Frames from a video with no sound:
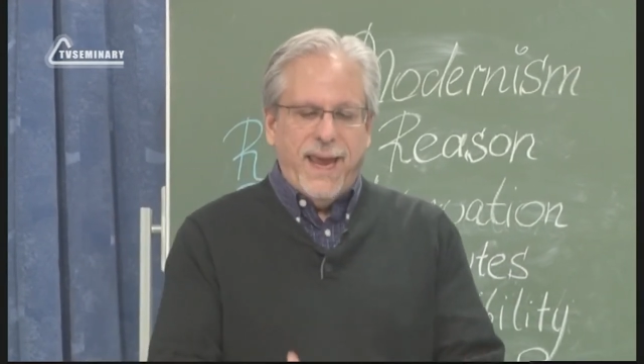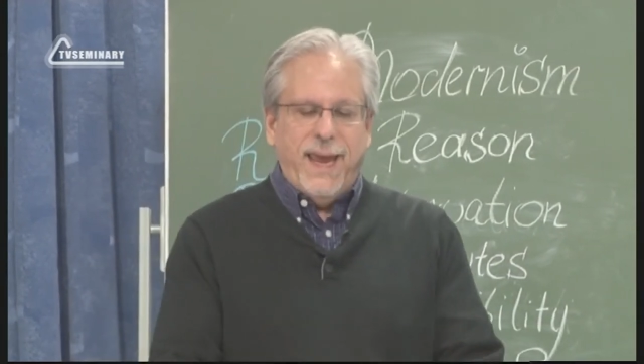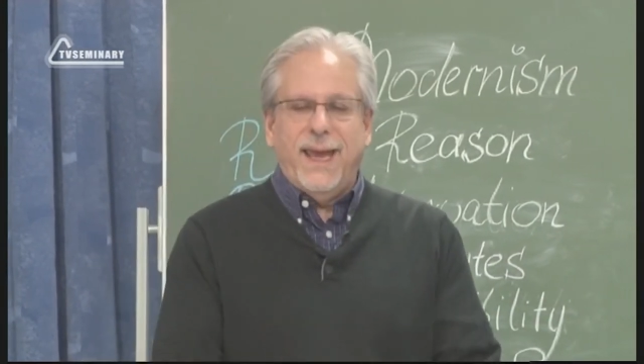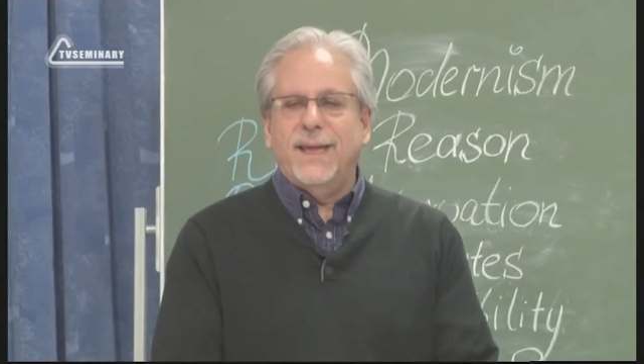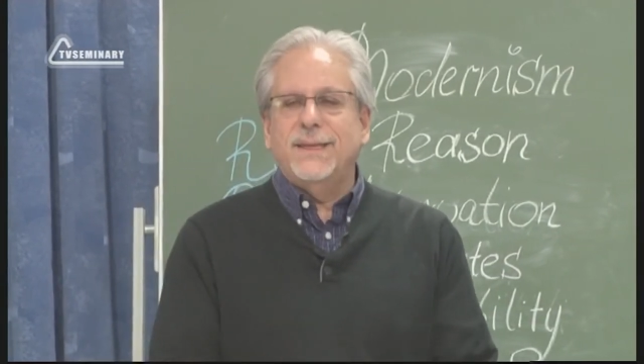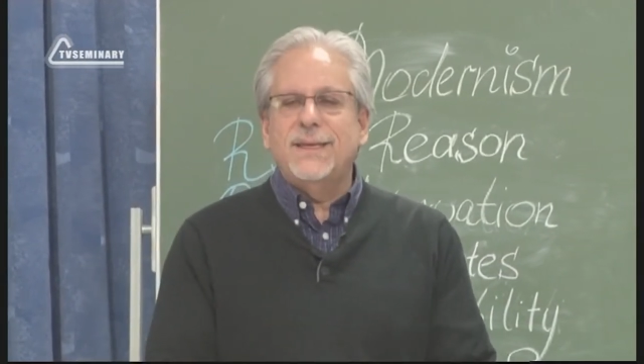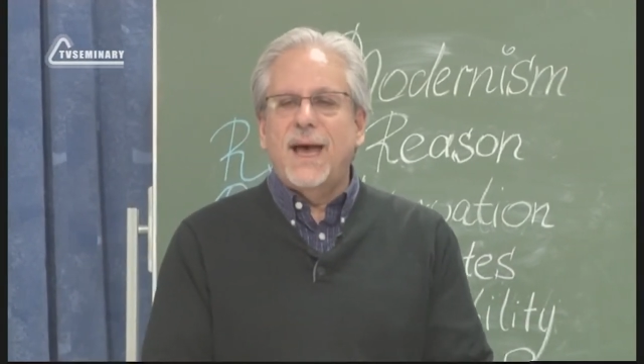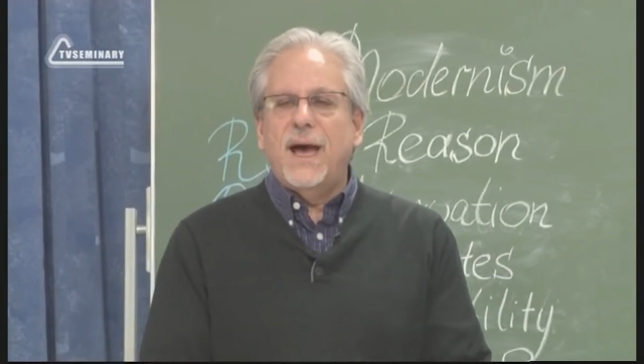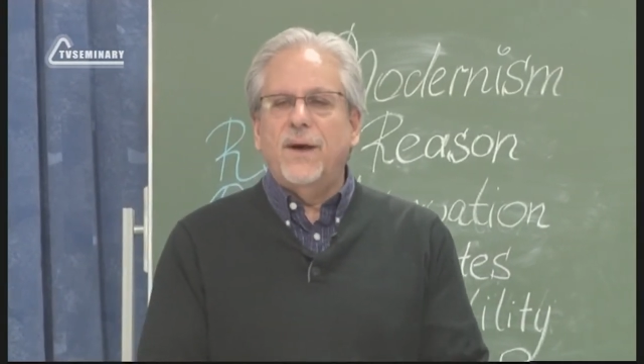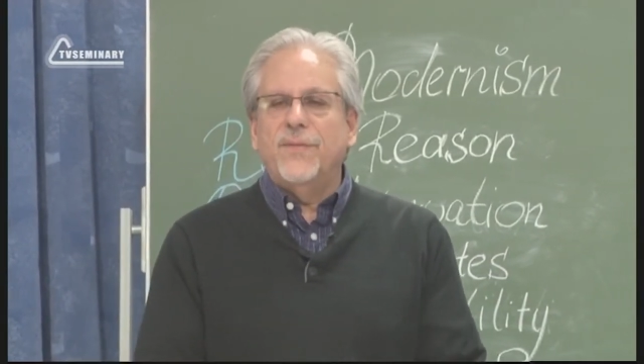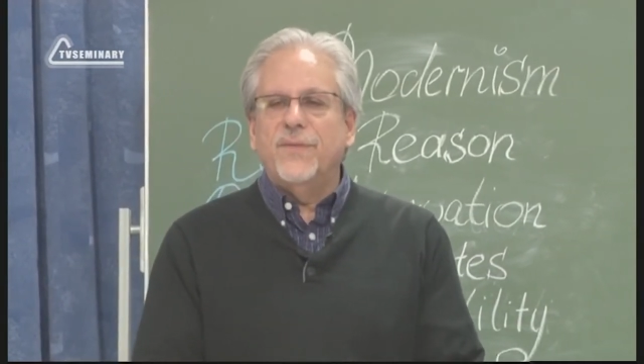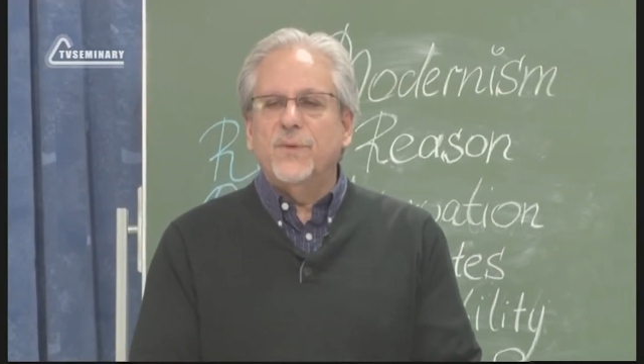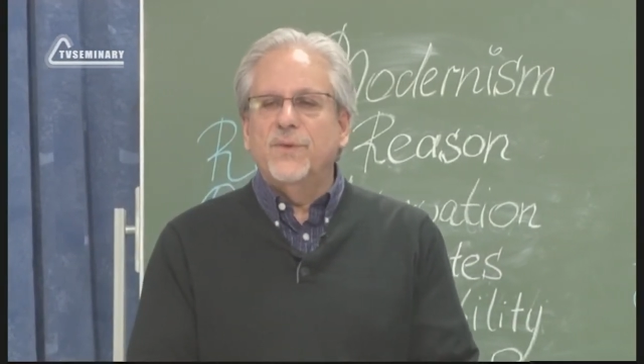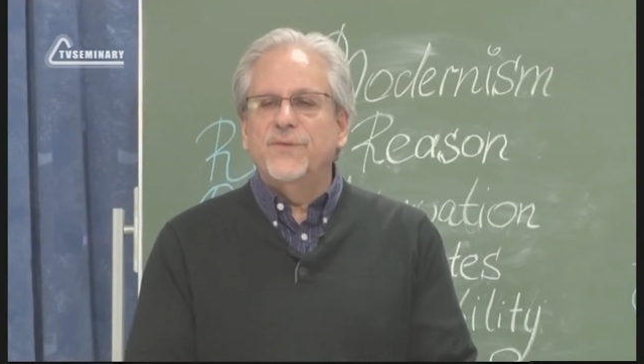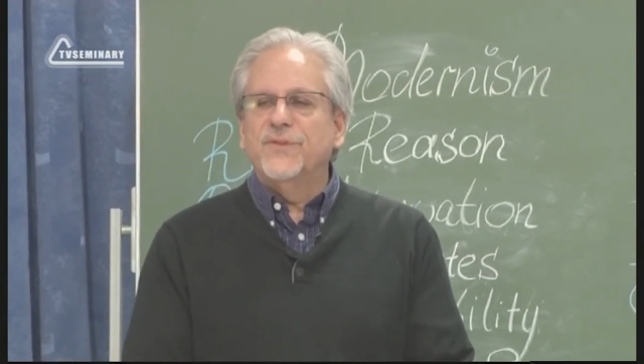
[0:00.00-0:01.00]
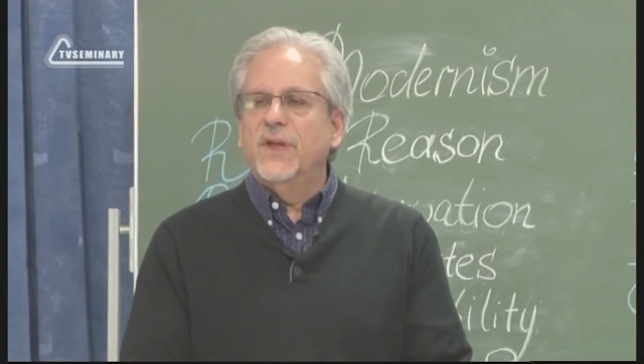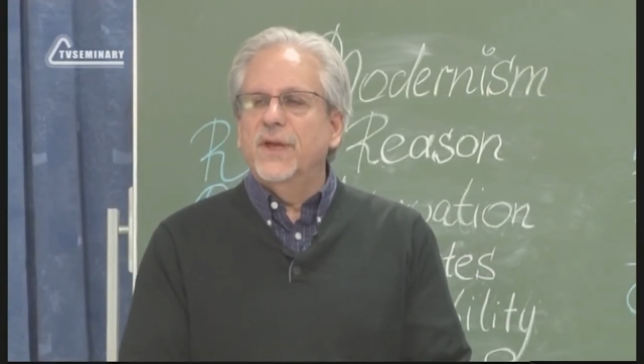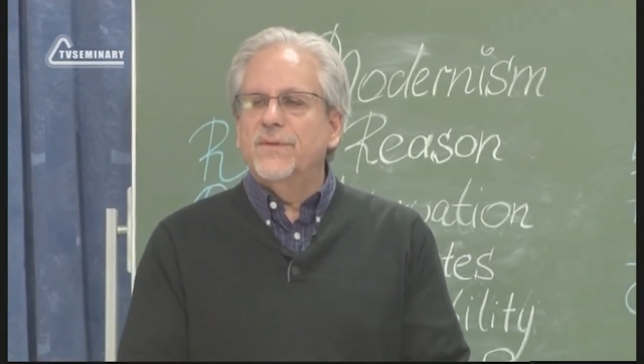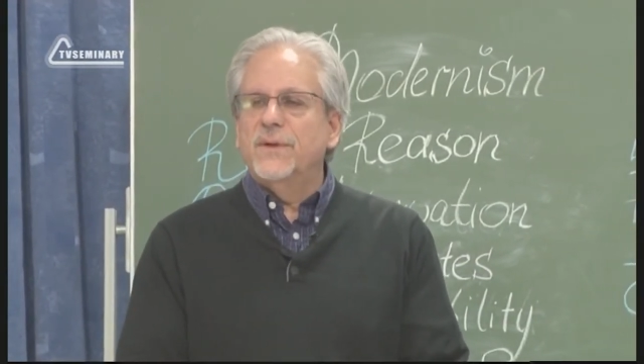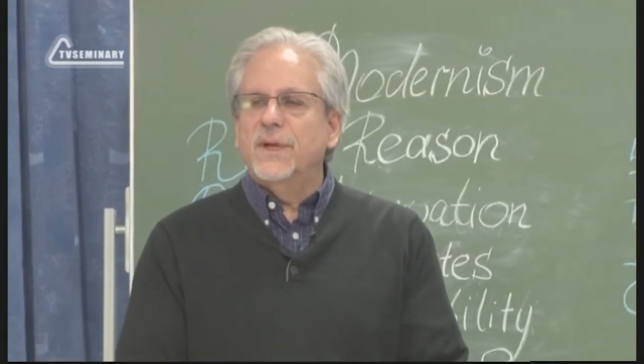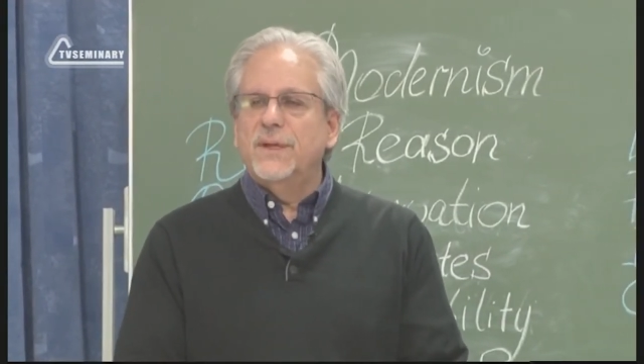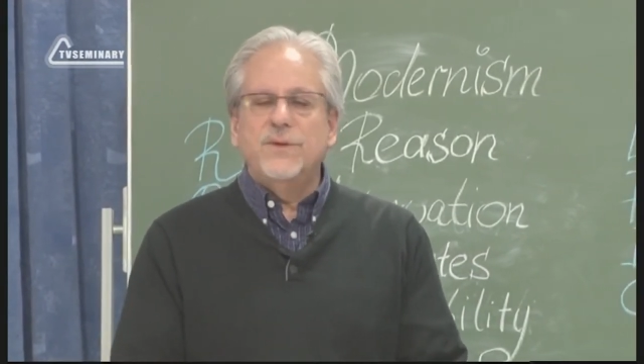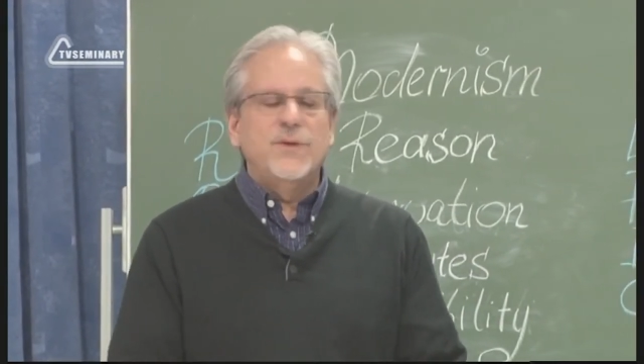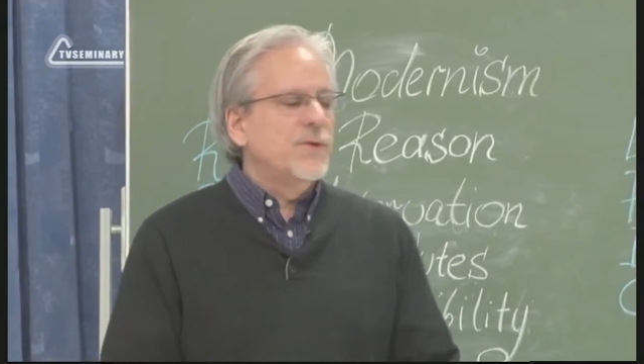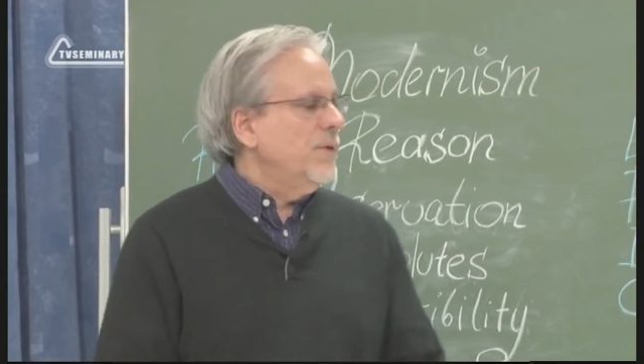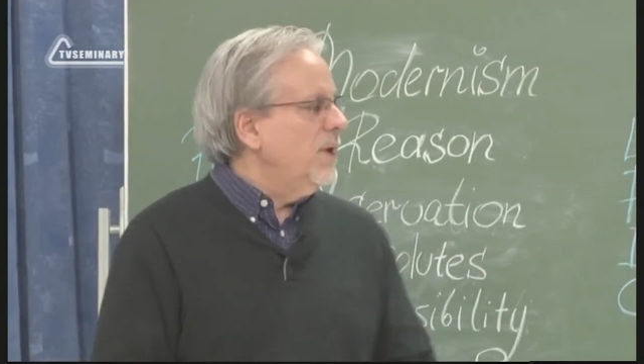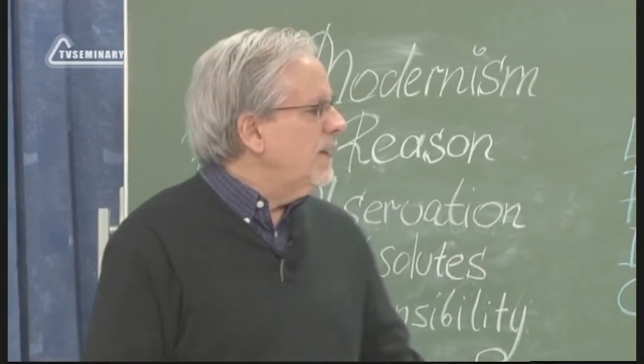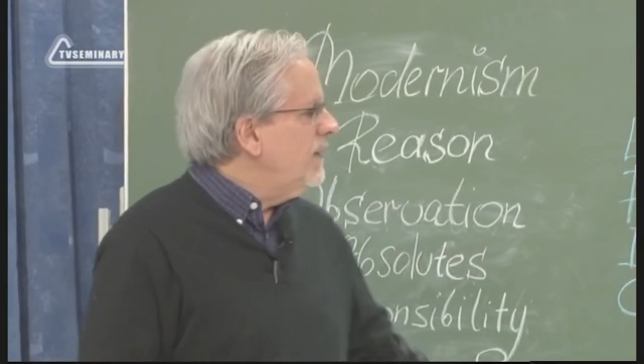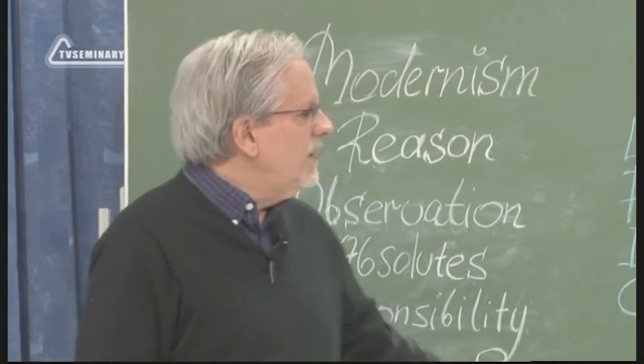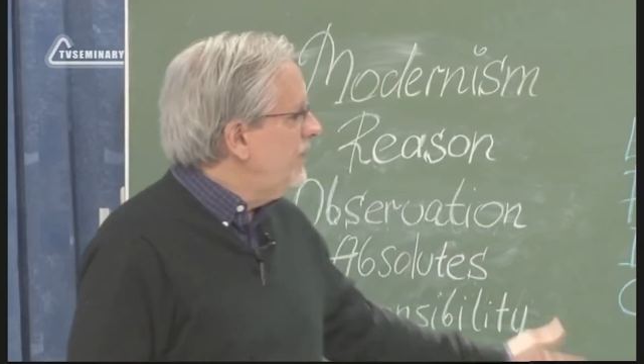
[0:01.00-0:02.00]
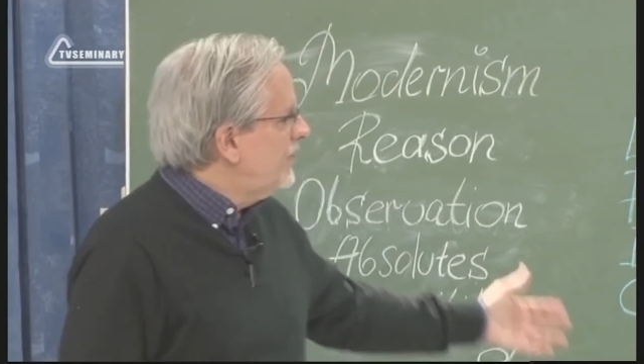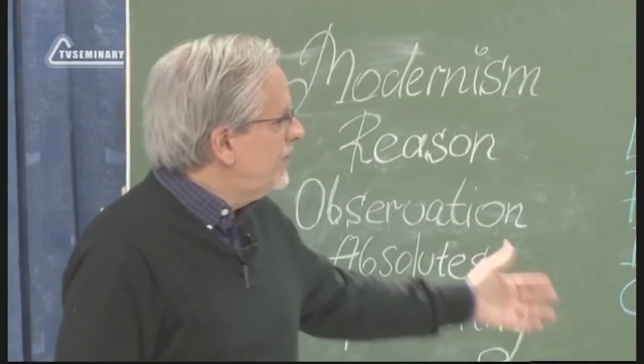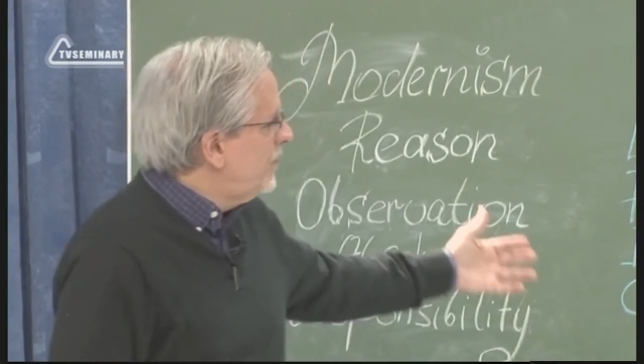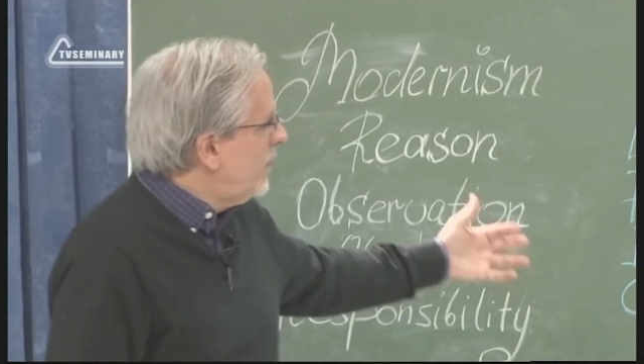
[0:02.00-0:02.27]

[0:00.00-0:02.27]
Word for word: handout that was given during these